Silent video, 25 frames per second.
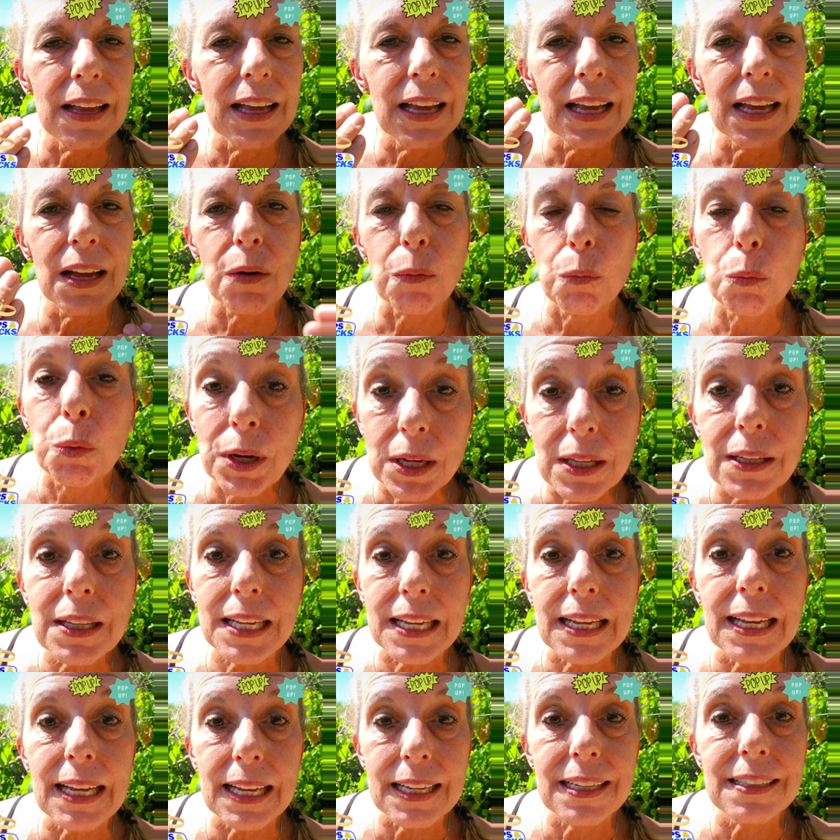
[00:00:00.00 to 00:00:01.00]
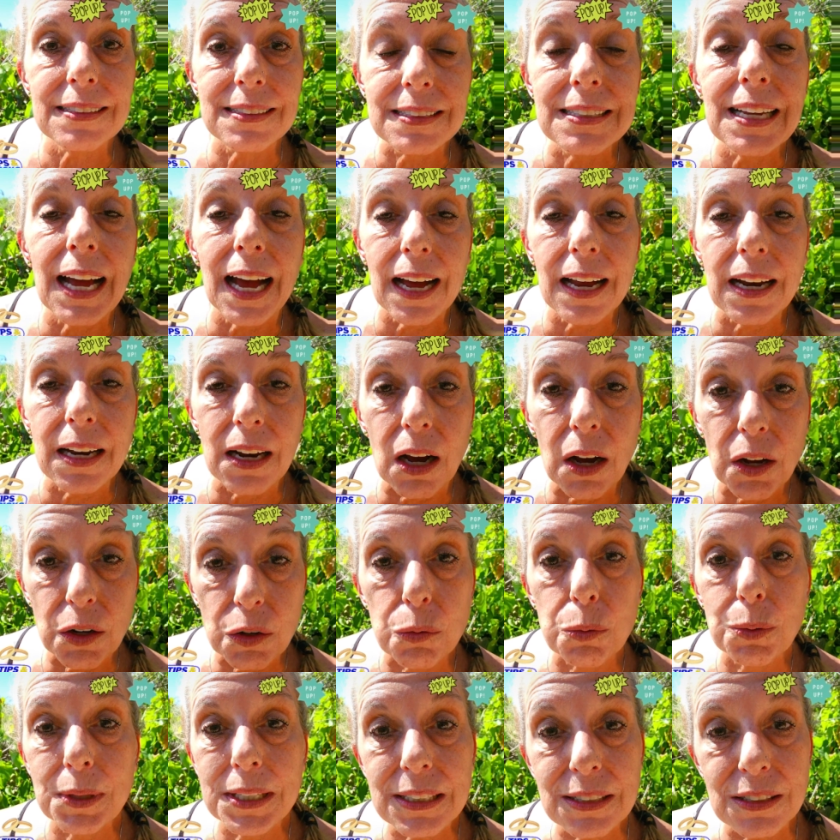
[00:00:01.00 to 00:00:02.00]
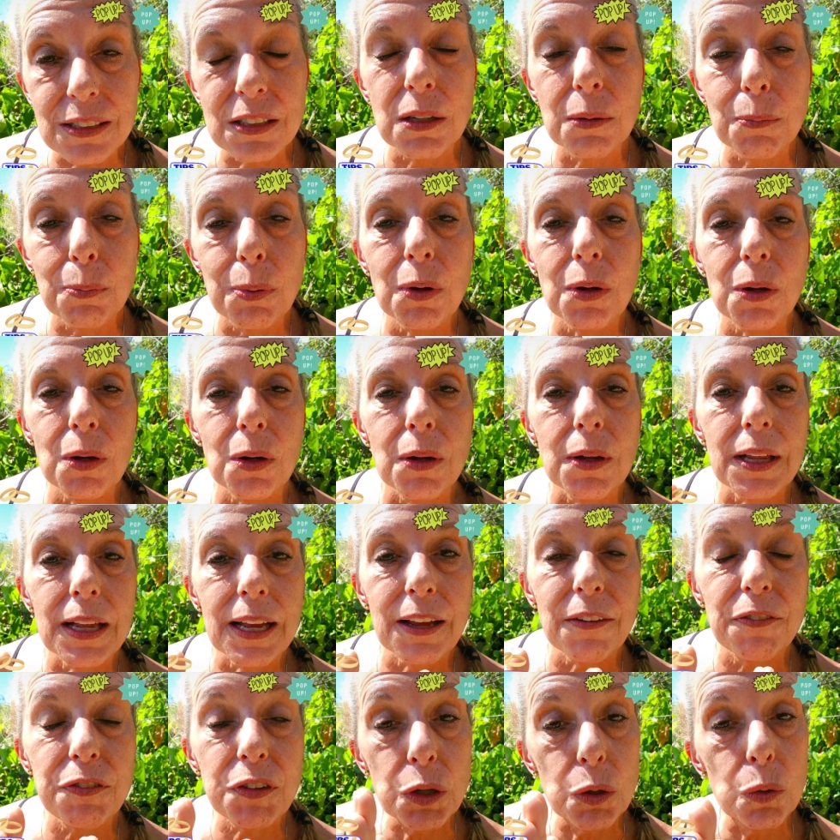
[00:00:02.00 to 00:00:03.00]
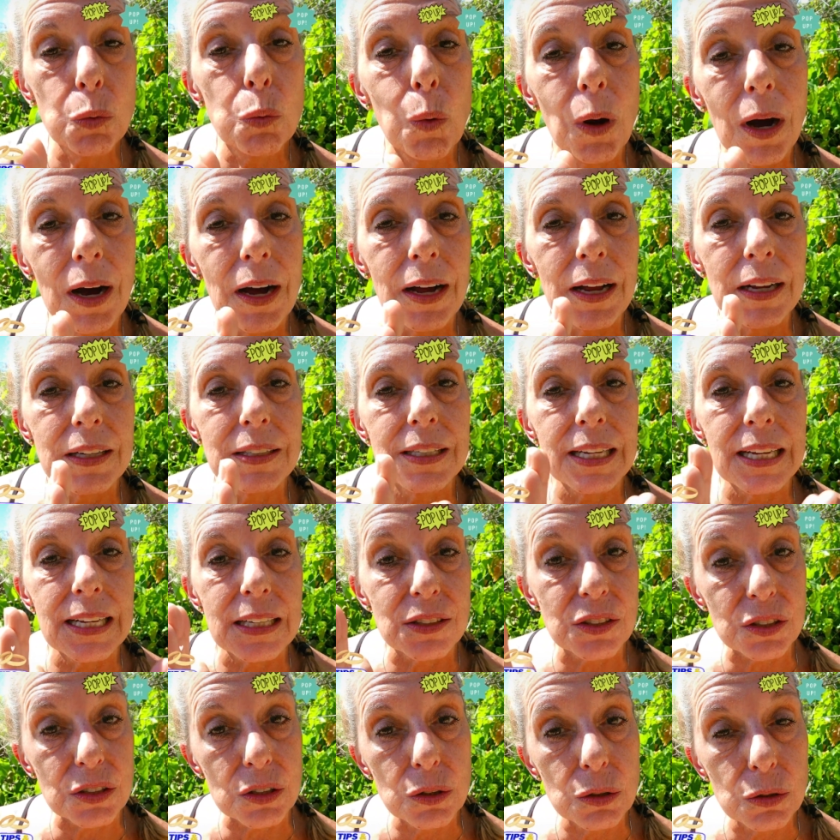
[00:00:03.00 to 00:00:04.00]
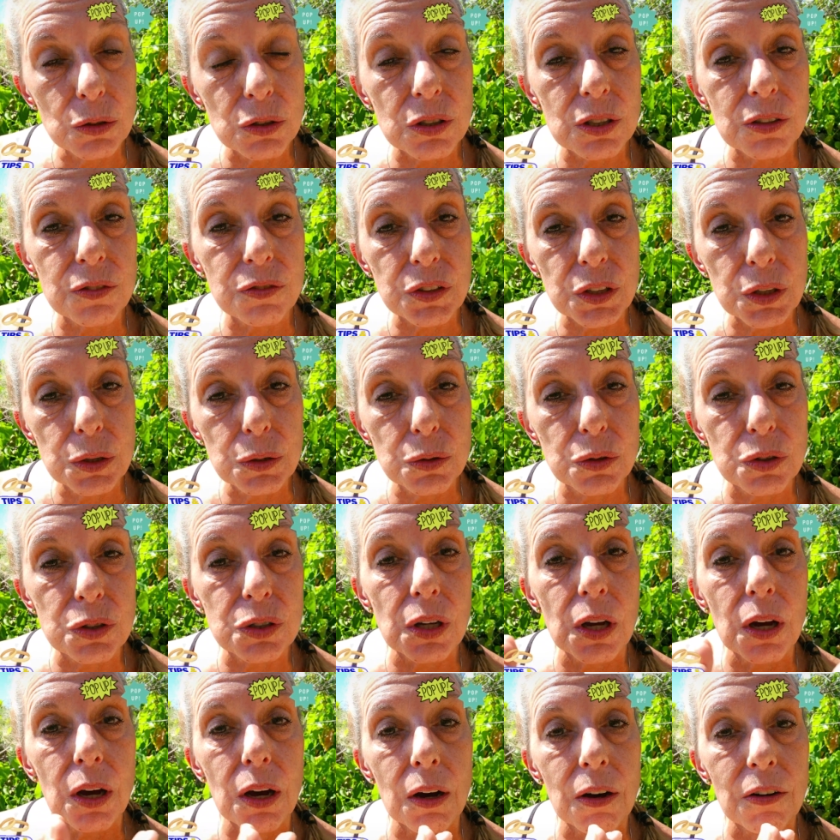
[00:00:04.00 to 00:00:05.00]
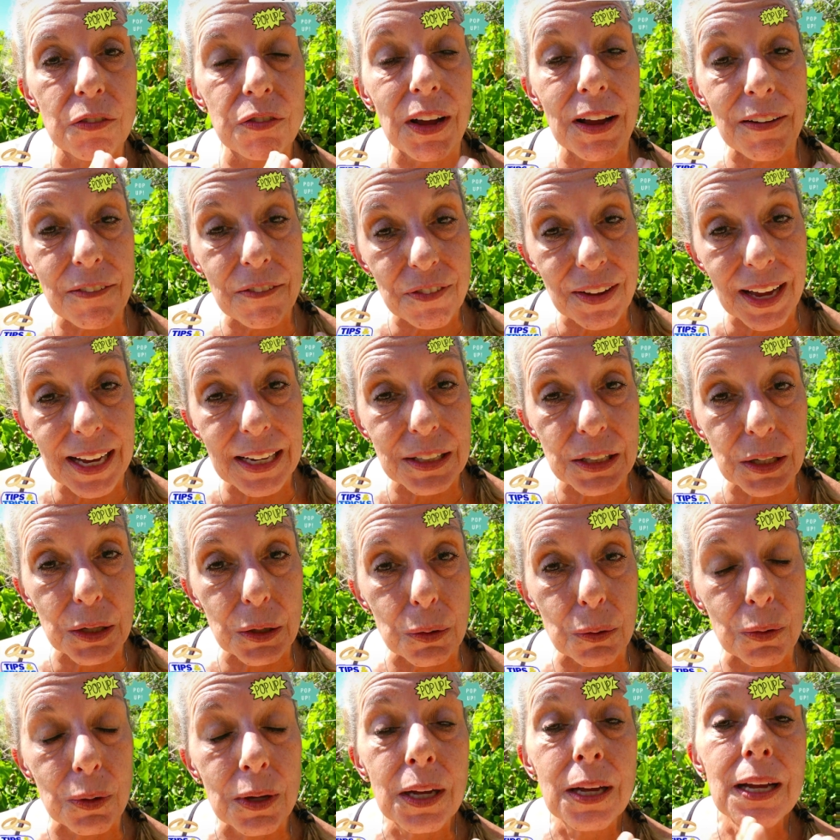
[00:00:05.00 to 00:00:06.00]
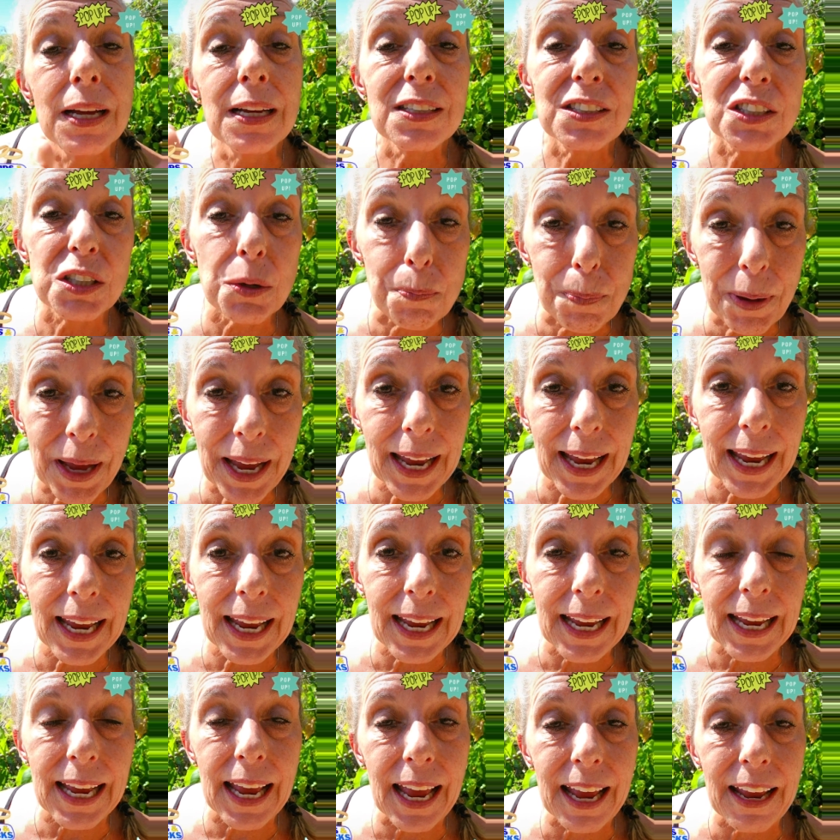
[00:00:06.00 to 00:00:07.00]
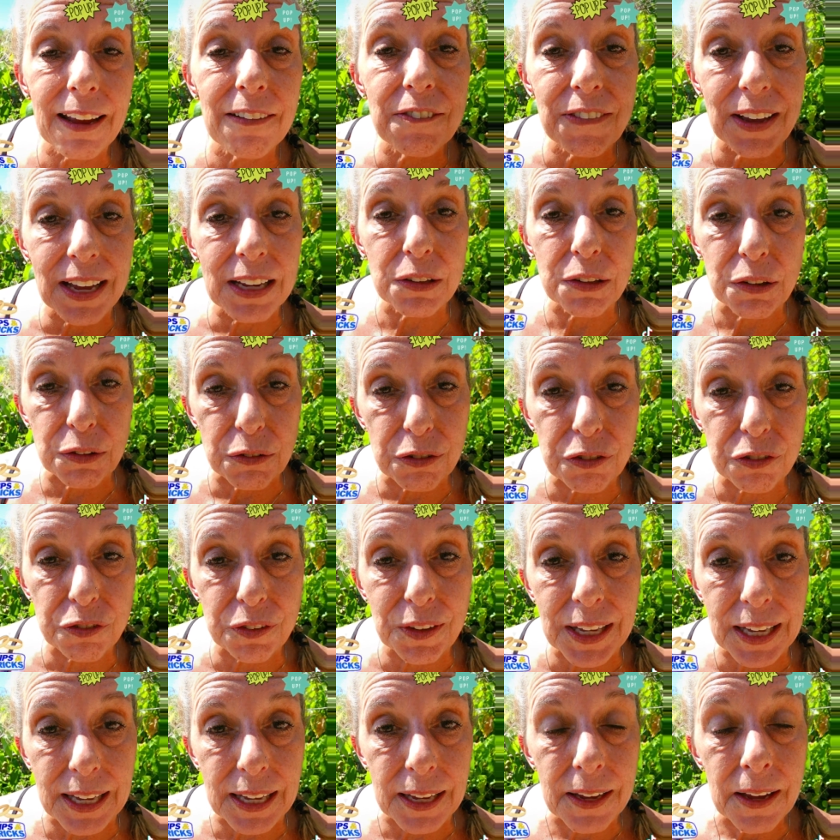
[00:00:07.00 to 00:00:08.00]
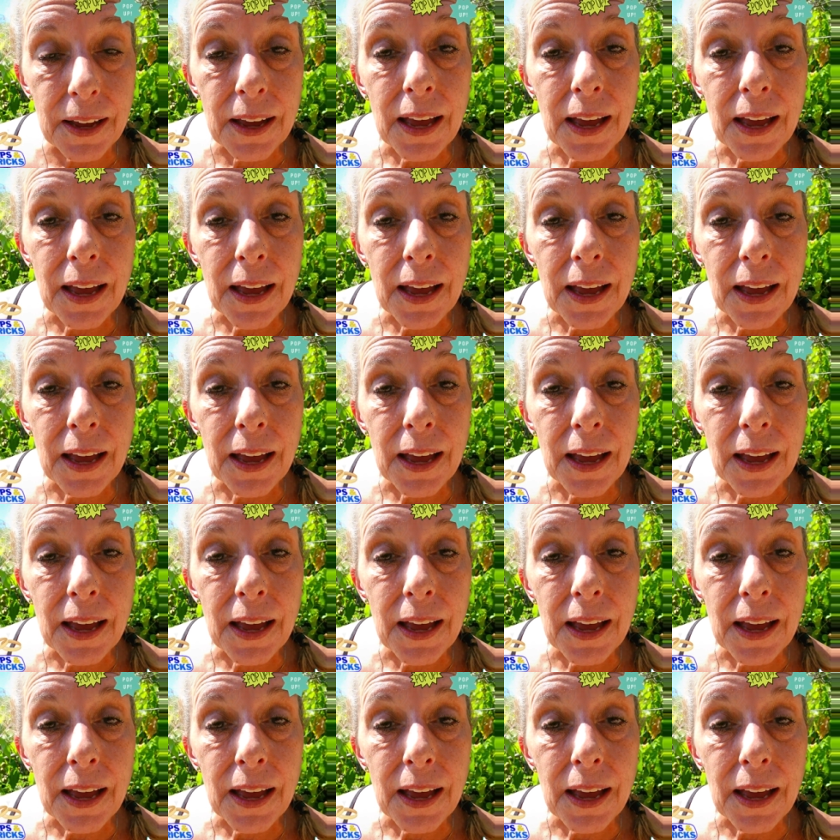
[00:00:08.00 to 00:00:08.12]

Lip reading: it really is not unreasonable if you want exclusive use of a venue to pay a venue fee.